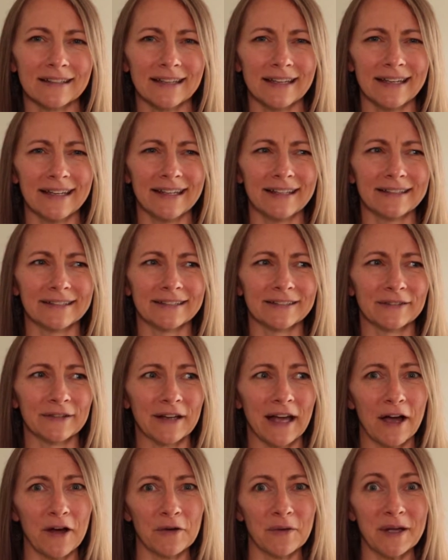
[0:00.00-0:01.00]
And
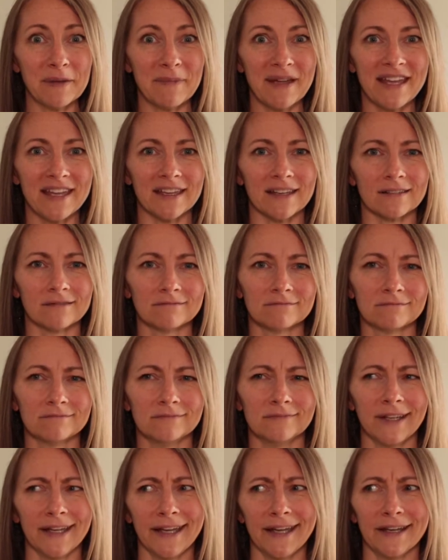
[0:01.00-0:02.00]
how do I make it?
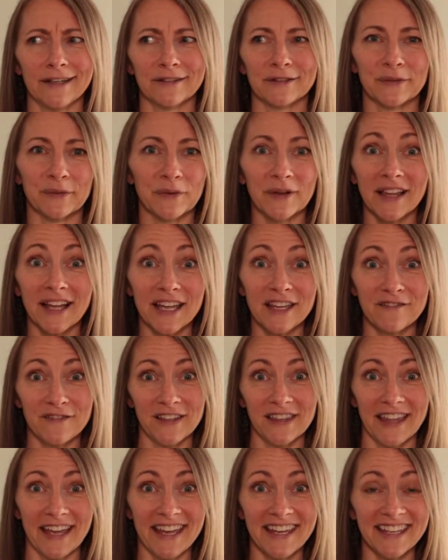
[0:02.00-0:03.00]
And will I
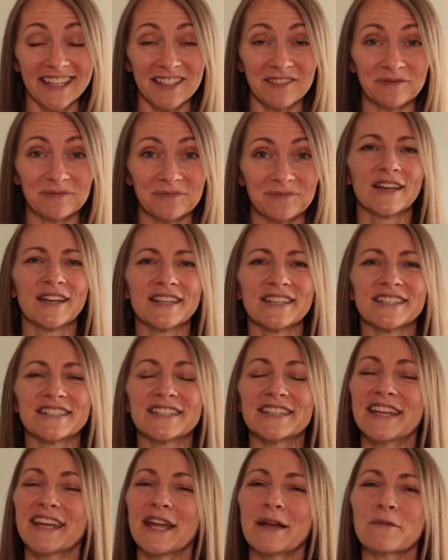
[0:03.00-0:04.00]
even like it?
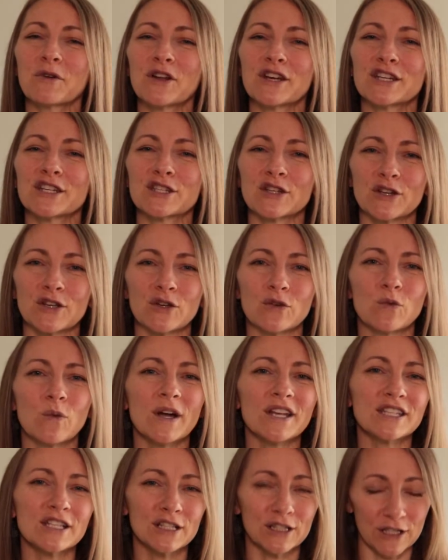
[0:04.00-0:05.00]
Today I'm going to show you
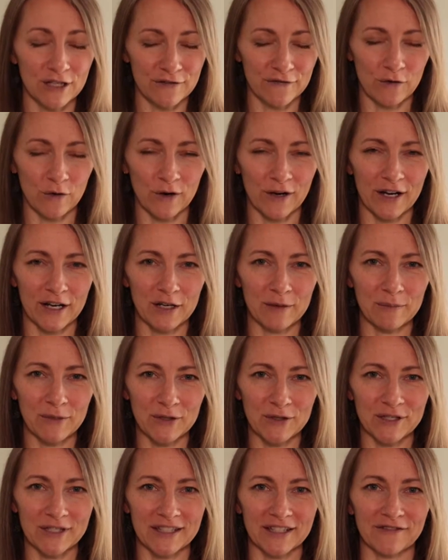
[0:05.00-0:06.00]
what to look for in a
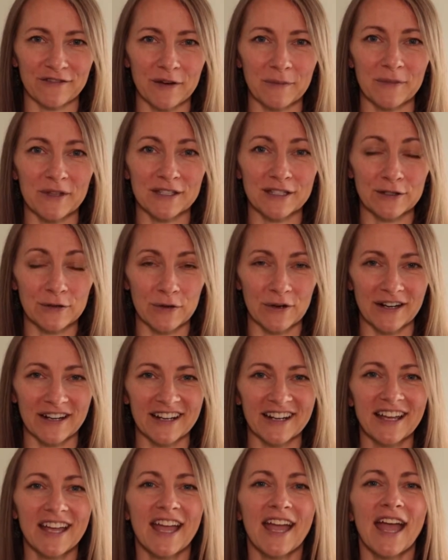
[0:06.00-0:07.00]
muesli from the
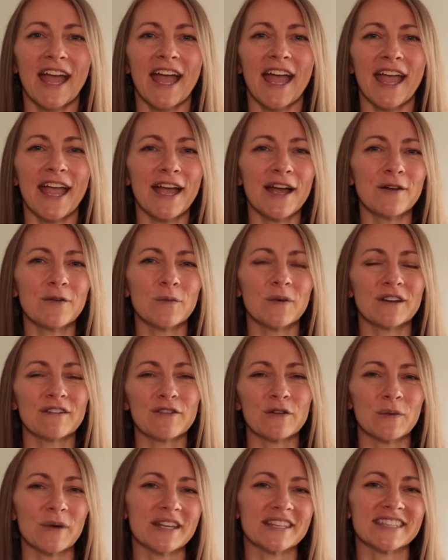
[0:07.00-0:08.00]
store and one of
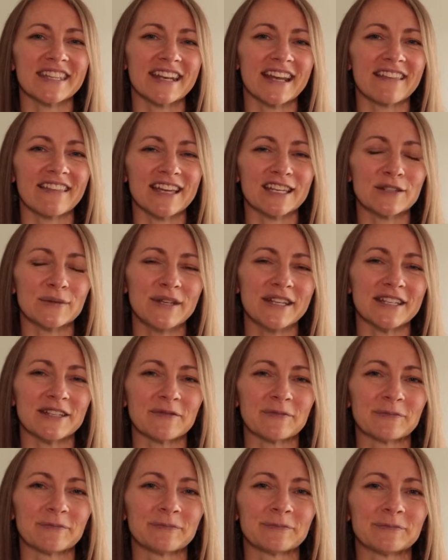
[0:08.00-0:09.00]
the ways that I like to eat
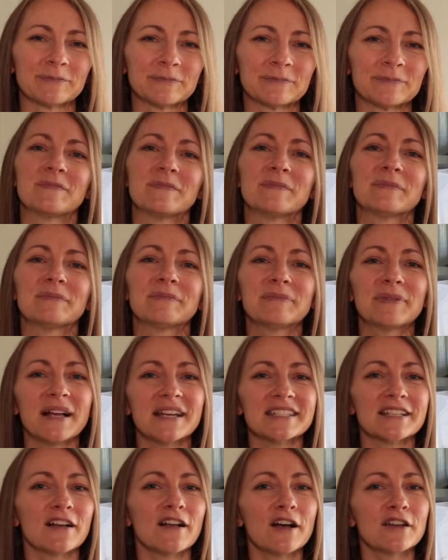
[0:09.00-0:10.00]
it.
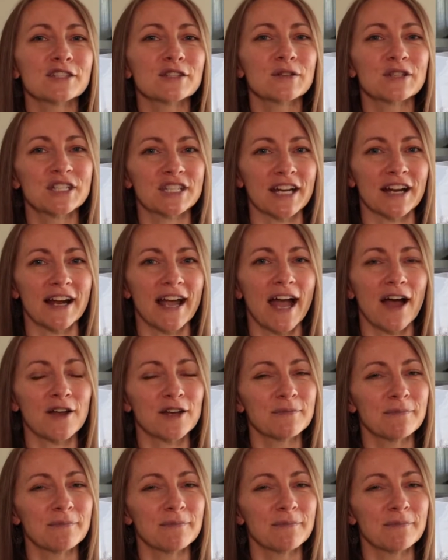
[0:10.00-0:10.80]
Plus, I'll also share how to